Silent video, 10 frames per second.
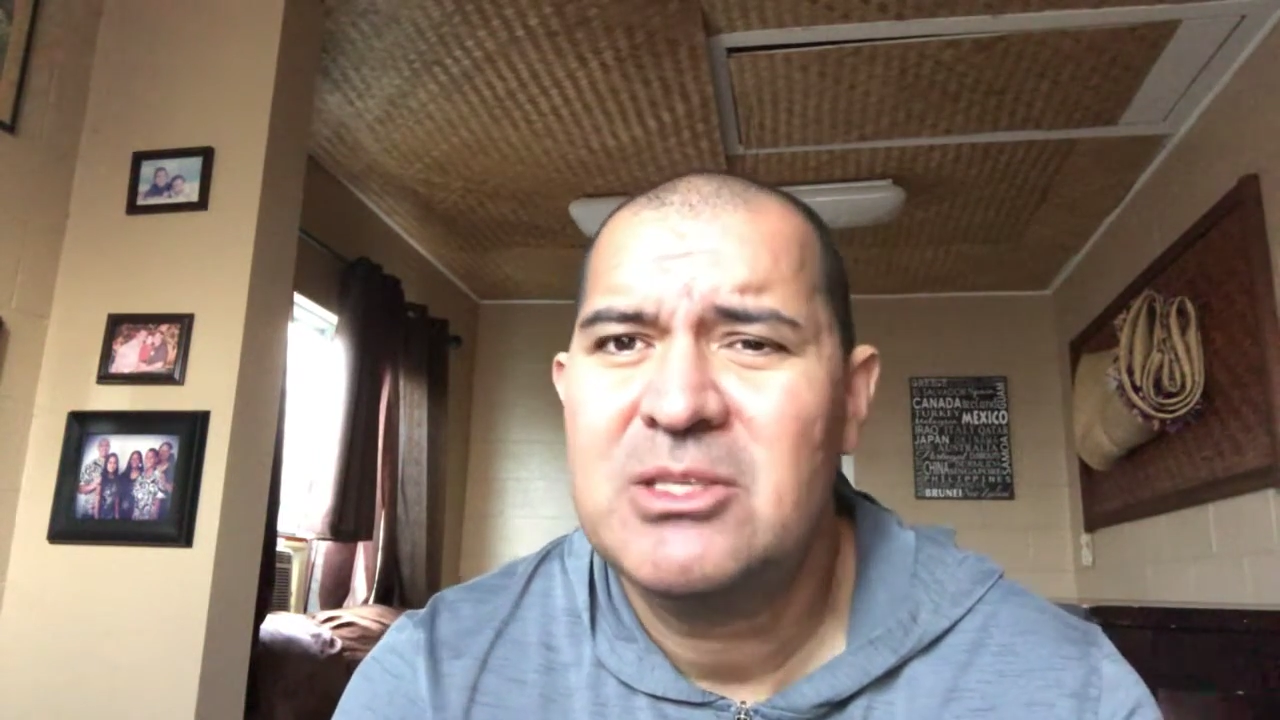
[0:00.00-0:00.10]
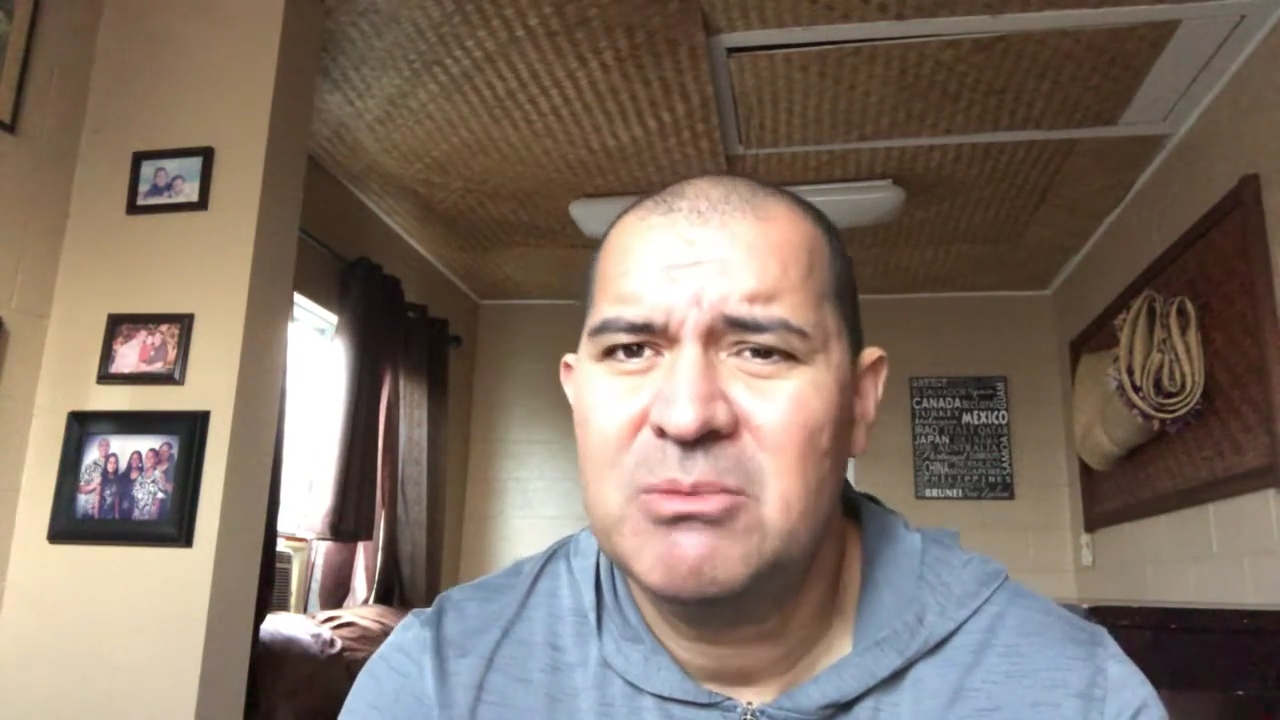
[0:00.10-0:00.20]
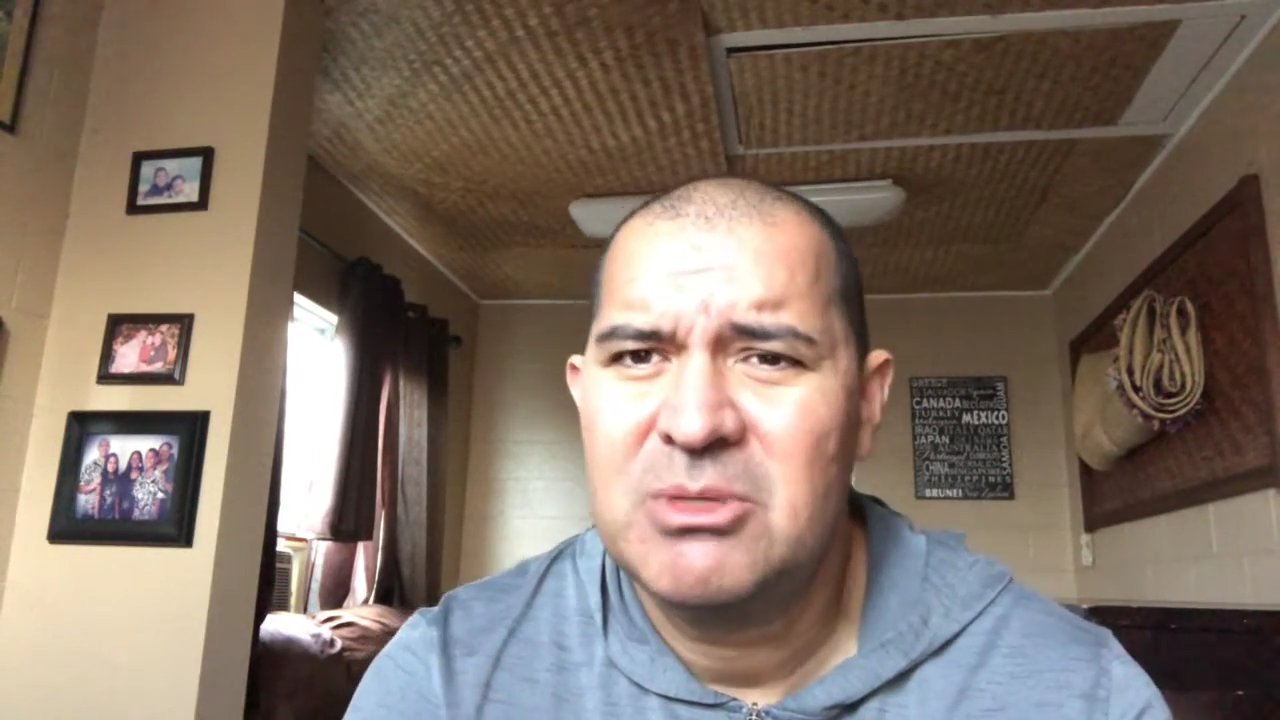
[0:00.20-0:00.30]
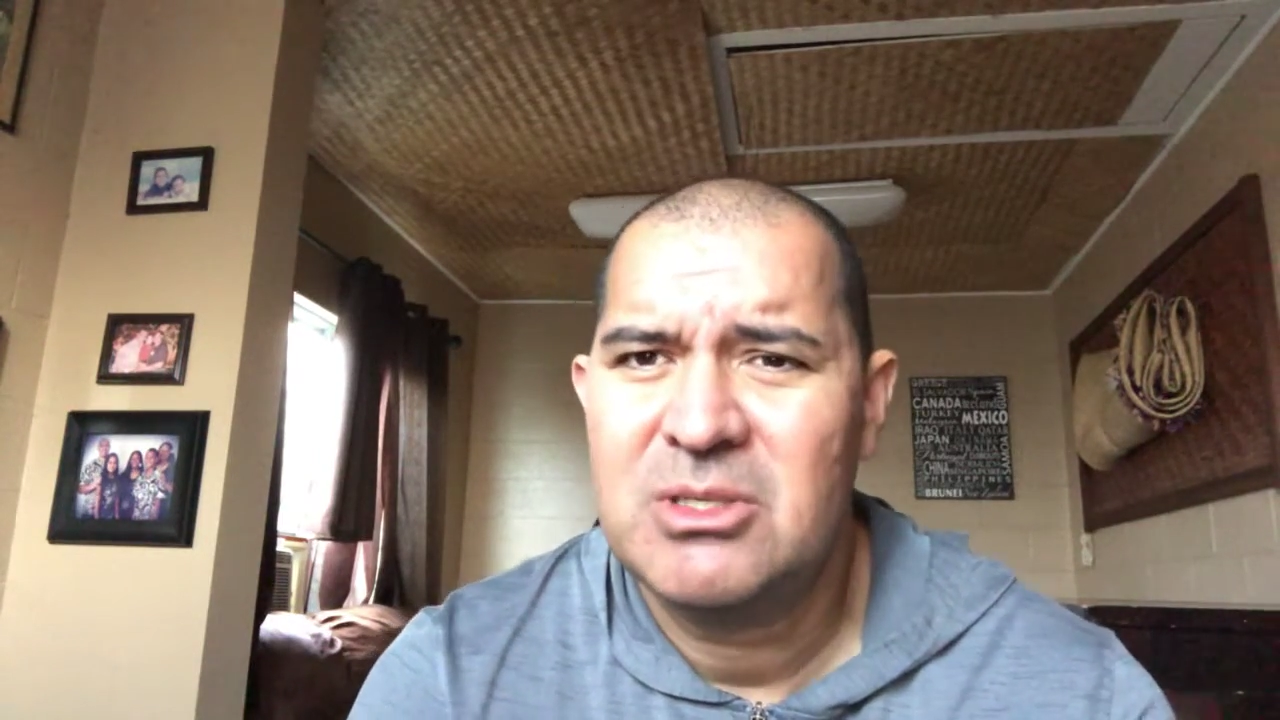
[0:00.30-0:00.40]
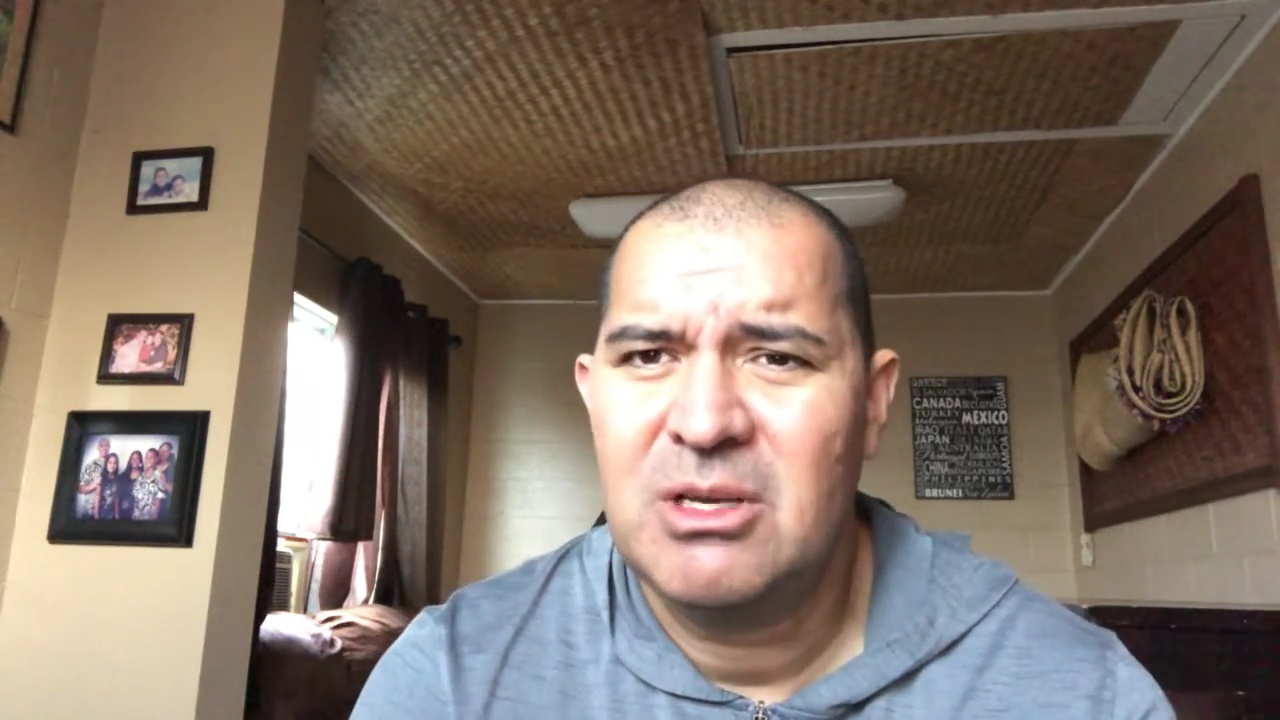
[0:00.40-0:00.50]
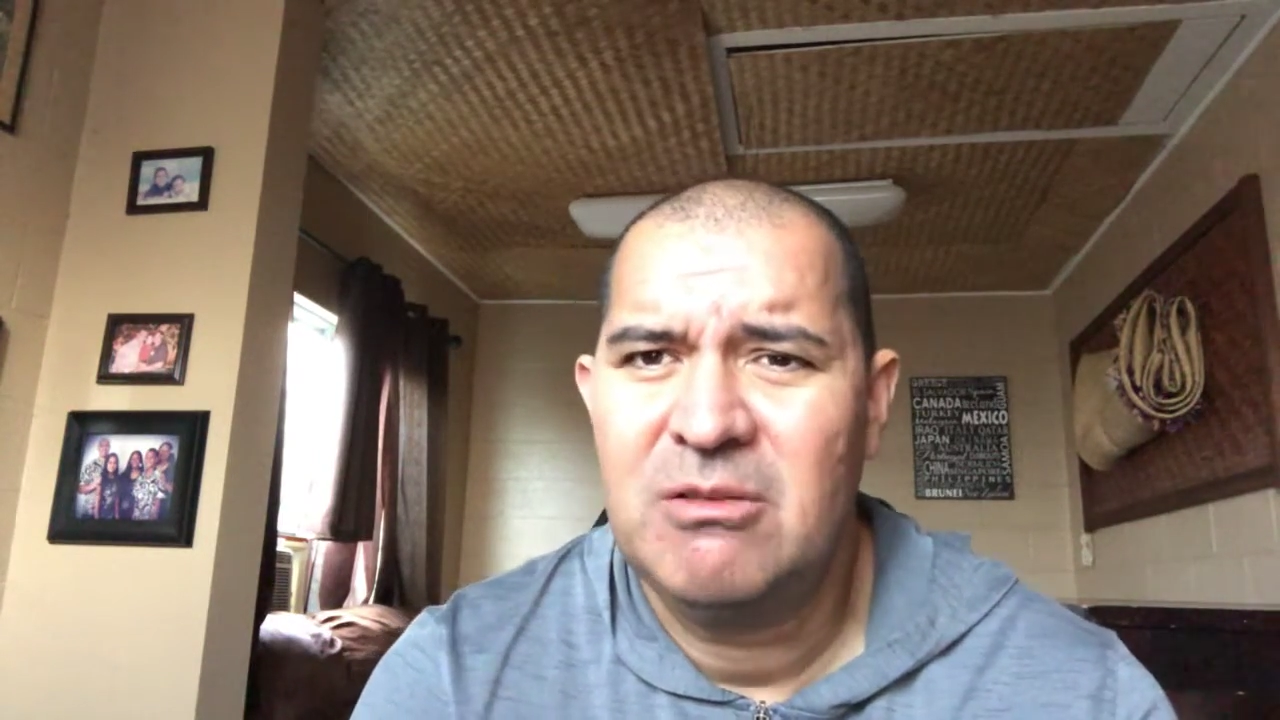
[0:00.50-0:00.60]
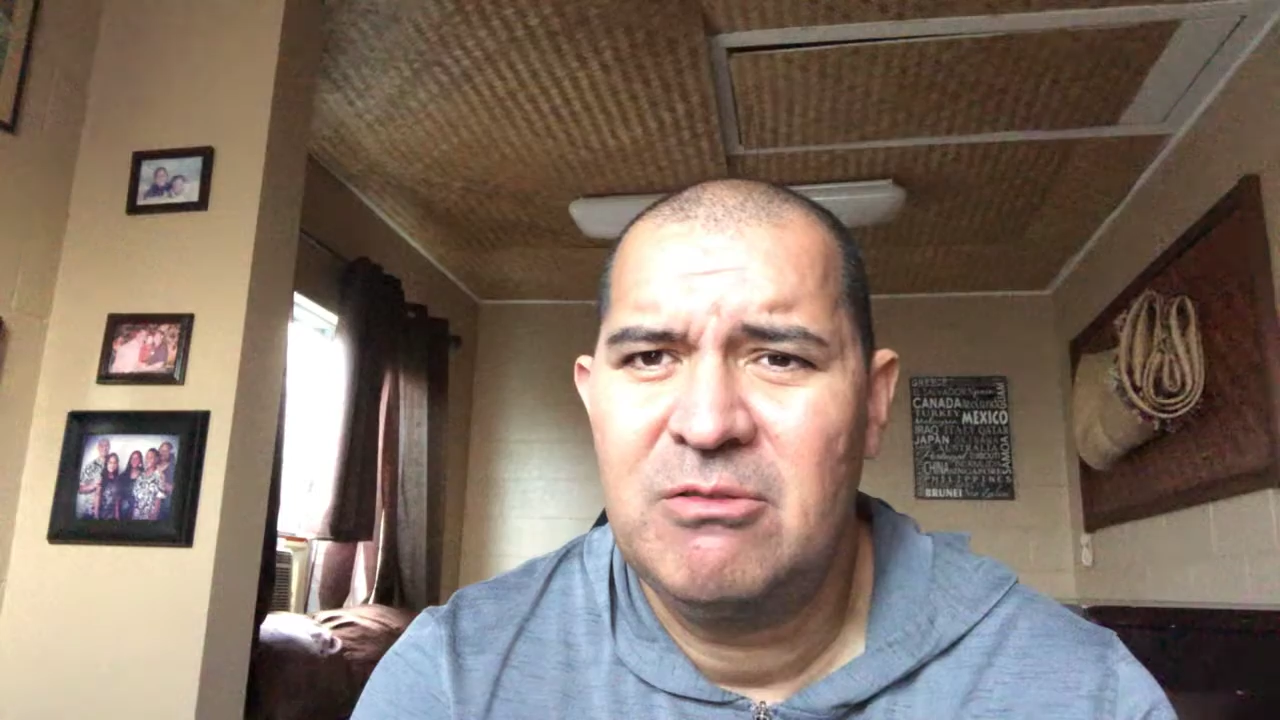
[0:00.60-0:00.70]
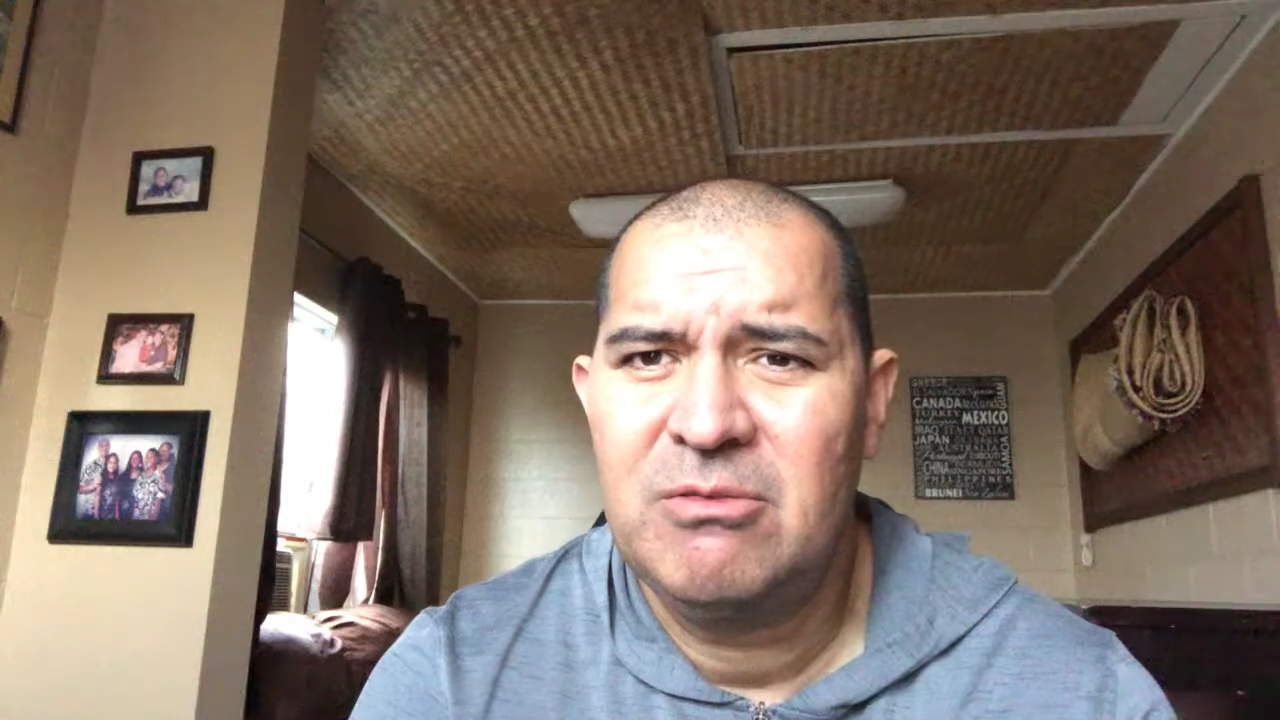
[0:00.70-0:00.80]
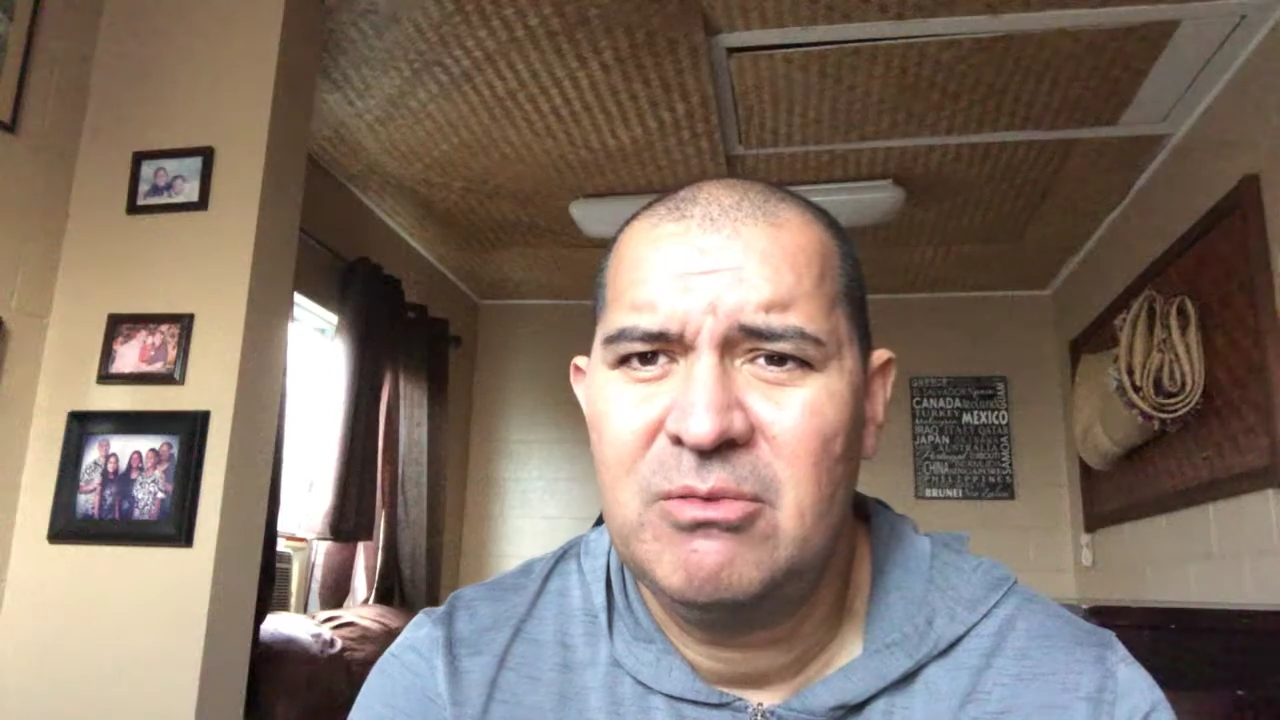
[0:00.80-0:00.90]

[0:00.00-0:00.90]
himself